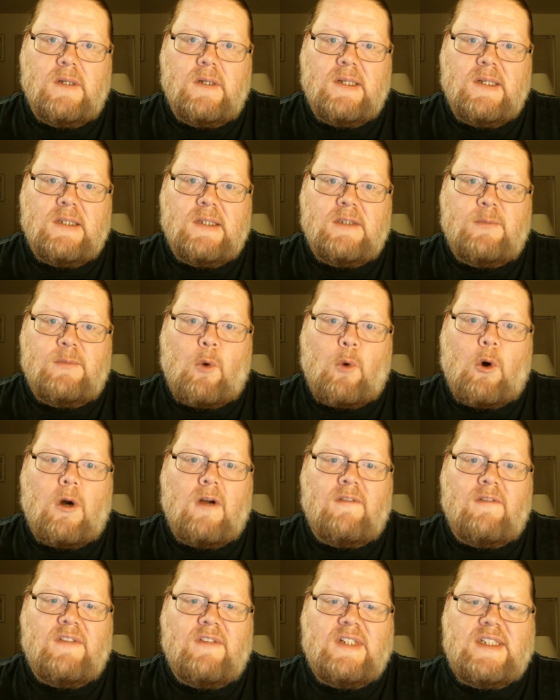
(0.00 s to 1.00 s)
as more
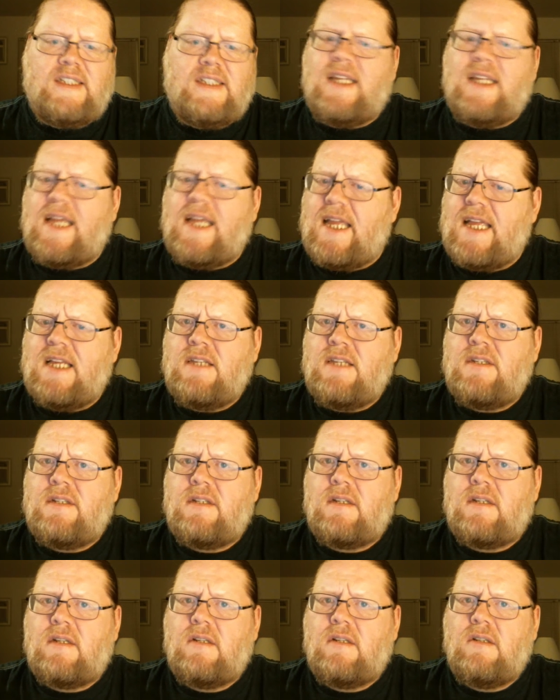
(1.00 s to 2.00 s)
of a
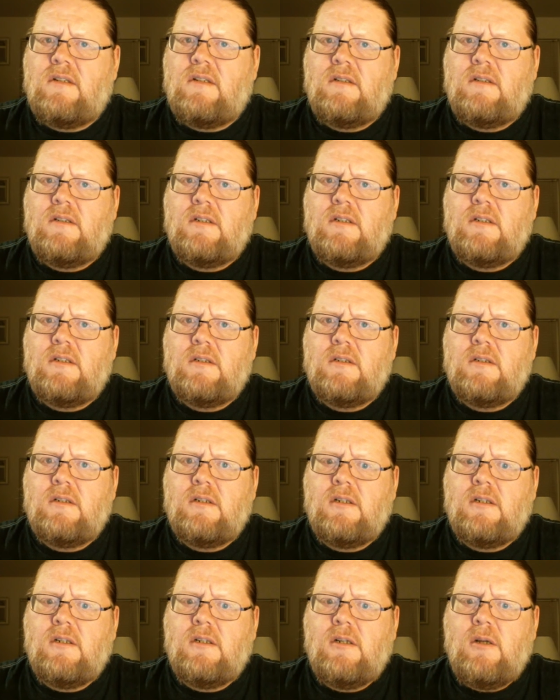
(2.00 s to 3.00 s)
deist,
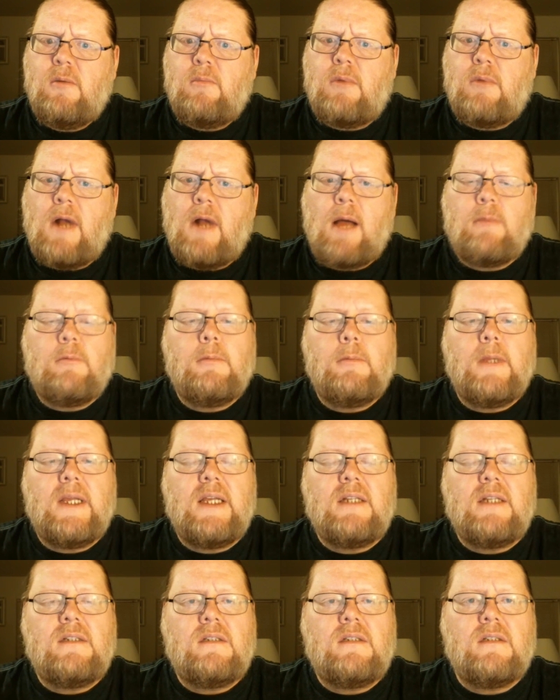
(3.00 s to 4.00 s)

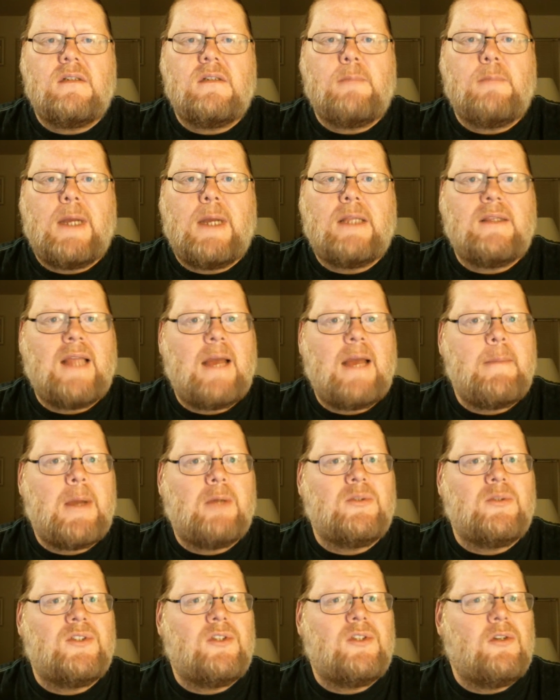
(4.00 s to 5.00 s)
probably until about the time I
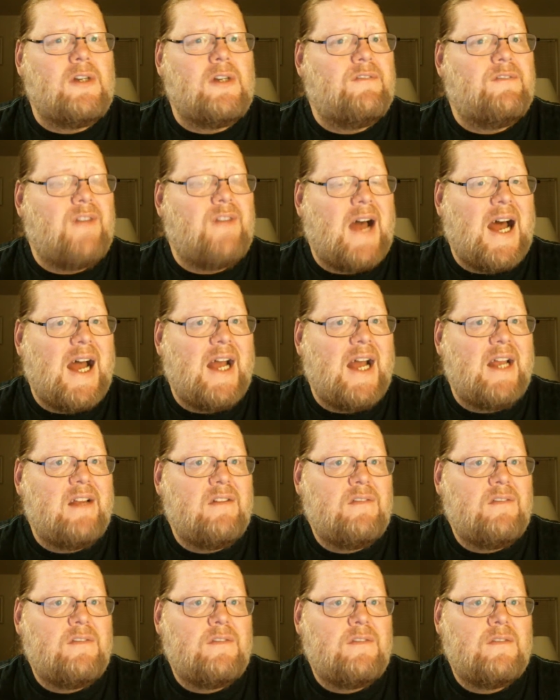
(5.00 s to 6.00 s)
was
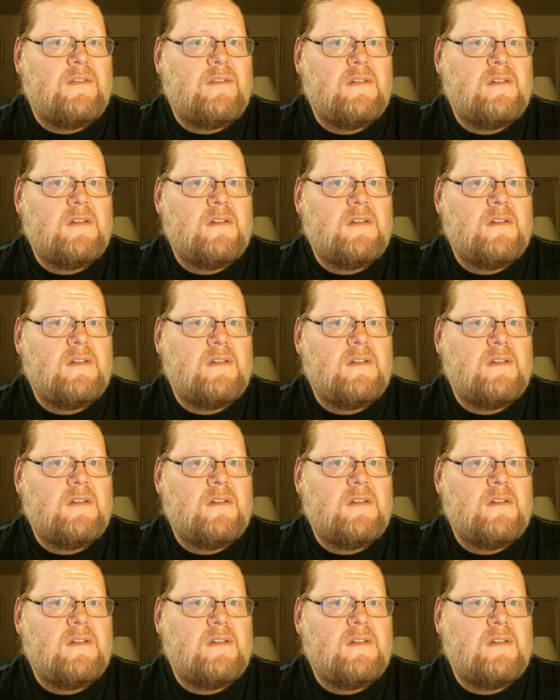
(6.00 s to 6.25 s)
35.